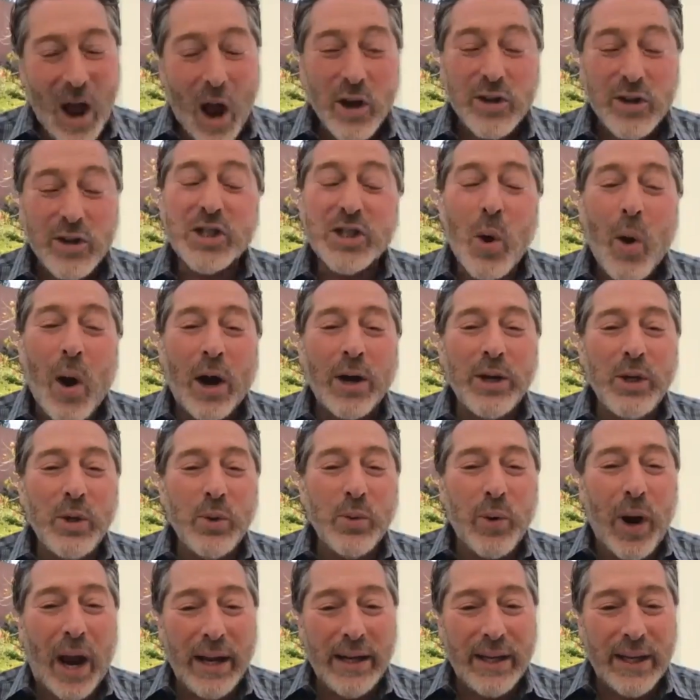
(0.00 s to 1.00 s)
So are you
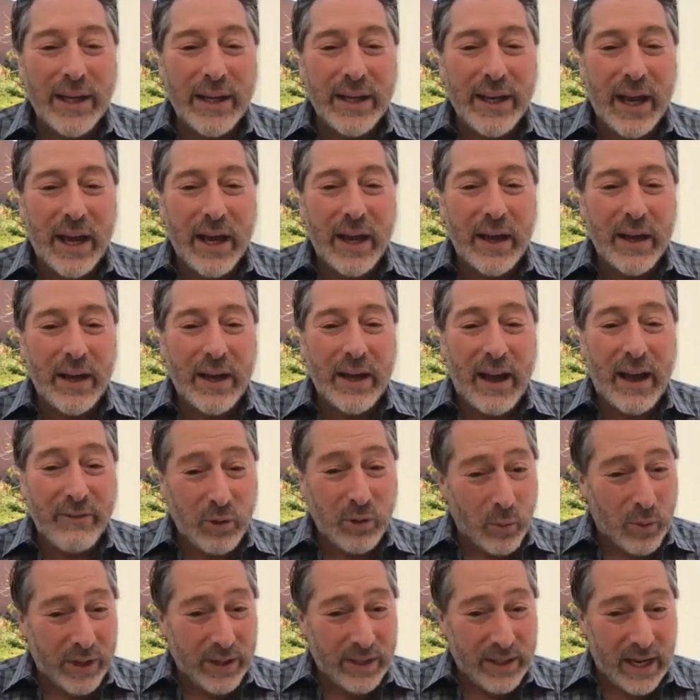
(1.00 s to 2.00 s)
writing it? Have you
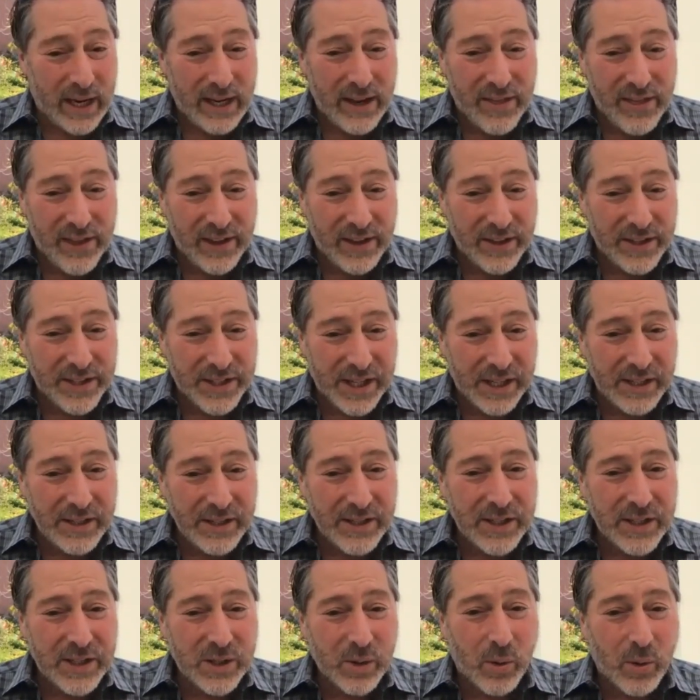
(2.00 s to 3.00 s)
written anything
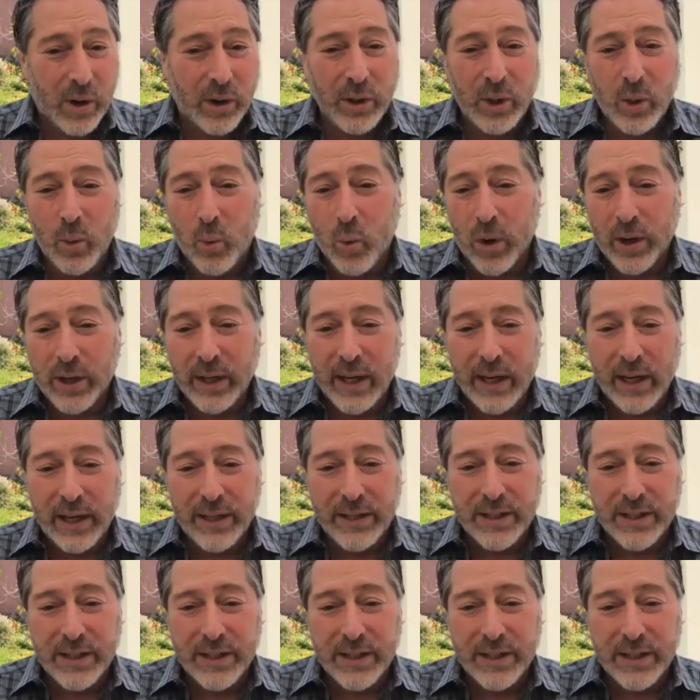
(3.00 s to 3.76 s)
since, or are you working on